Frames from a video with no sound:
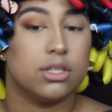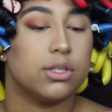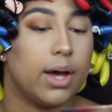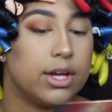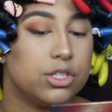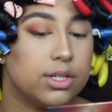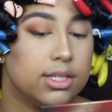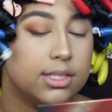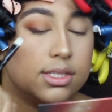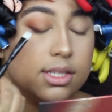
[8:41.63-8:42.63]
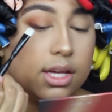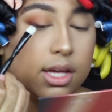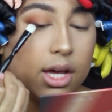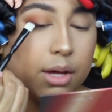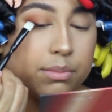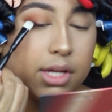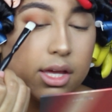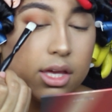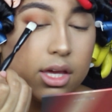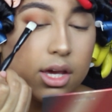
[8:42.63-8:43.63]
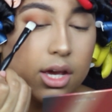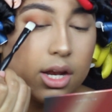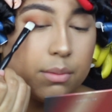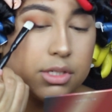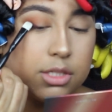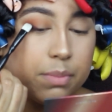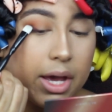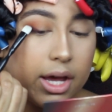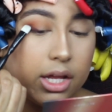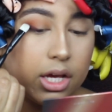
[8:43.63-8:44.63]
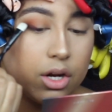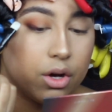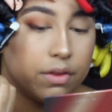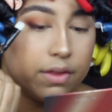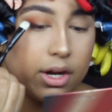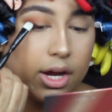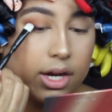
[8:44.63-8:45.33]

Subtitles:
So as you can see, I'm taking it and I'm just patting it on there,